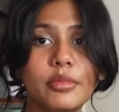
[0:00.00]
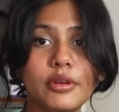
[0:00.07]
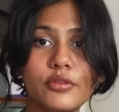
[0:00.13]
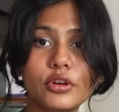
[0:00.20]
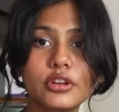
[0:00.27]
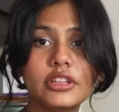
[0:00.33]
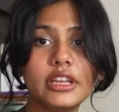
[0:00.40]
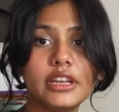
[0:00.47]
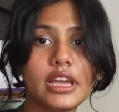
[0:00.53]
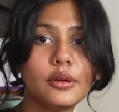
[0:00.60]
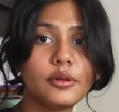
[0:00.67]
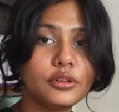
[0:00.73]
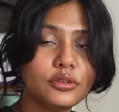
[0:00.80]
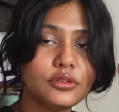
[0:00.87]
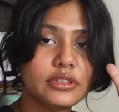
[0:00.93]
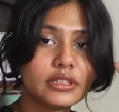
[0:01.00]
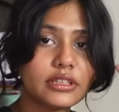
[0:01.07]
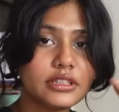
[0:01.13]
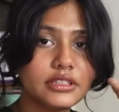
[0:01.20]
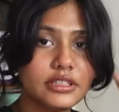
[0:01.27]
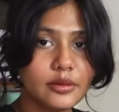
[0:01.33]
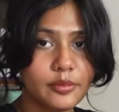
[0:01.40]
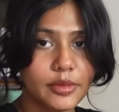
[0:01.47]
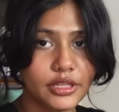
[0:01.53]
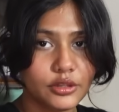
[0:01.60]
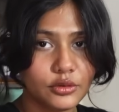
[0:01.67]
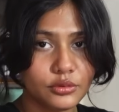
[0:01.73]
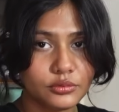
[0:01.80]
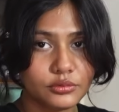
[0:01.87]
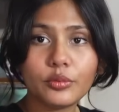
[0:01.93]
before that I want to discuss the
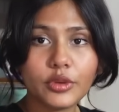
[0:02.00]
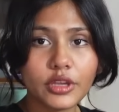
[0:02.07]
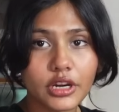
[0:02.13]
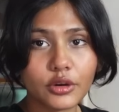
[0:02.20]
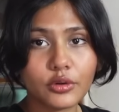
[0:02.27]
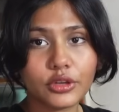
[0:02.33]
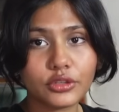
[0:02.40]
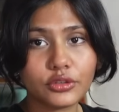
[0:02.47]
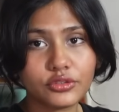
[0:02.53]
menu. We are going to